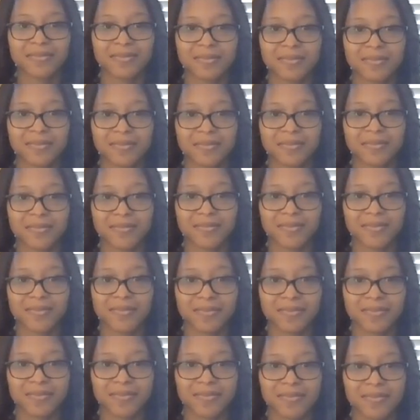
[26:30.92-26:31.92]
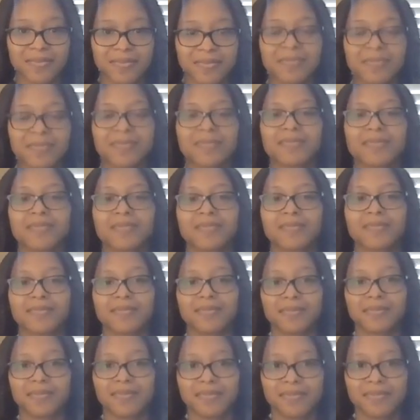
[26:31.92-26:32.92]

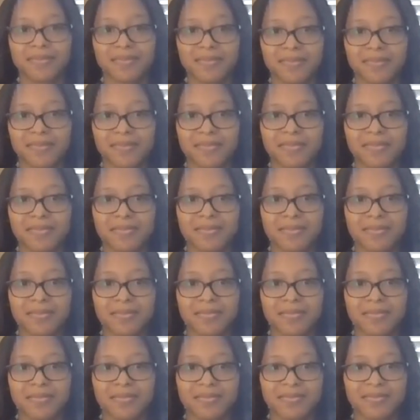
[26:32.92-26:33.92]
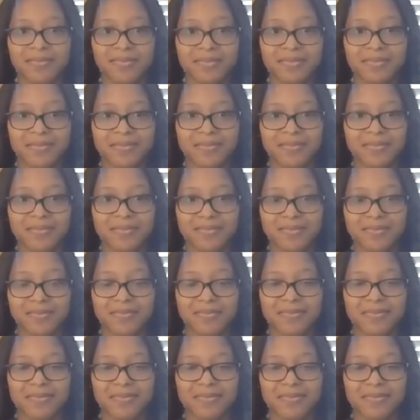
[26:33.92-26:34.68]
(not speaking)